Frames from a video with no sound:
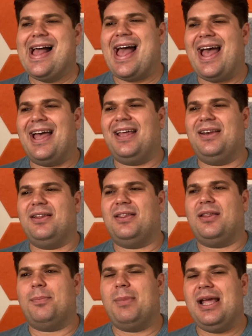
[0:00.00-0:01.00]
And
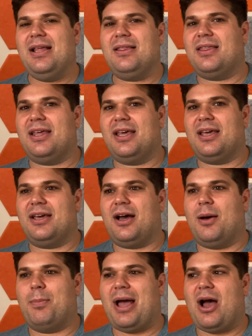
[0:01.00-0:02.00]
the main thing
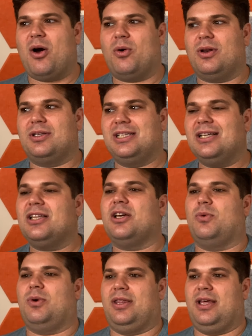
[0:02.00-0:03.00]
about dealing
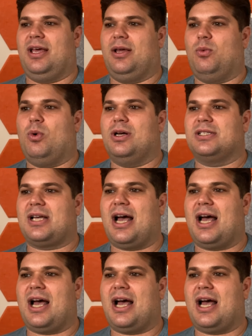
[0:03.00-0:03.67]
with it was